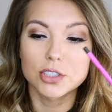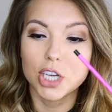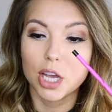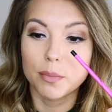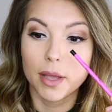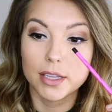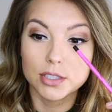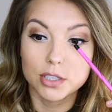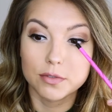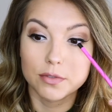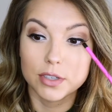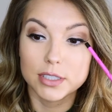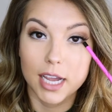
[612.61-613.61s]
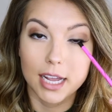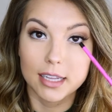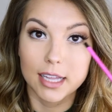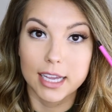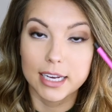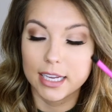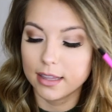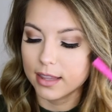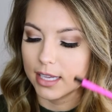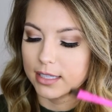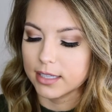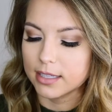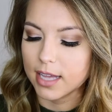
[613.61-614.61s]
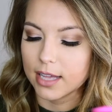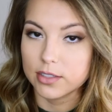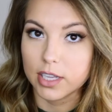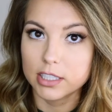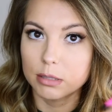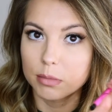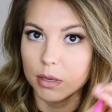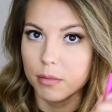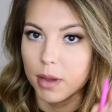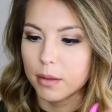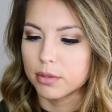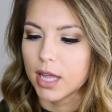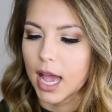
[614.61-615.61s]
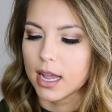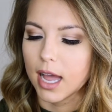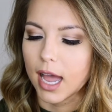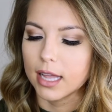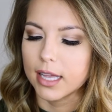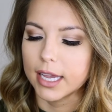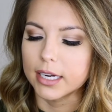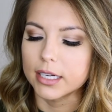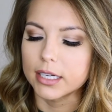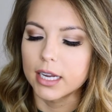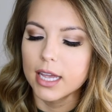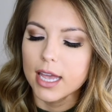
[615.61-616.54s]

gel pencil for tight lining, things like that. So that's going to be my black eyeliner.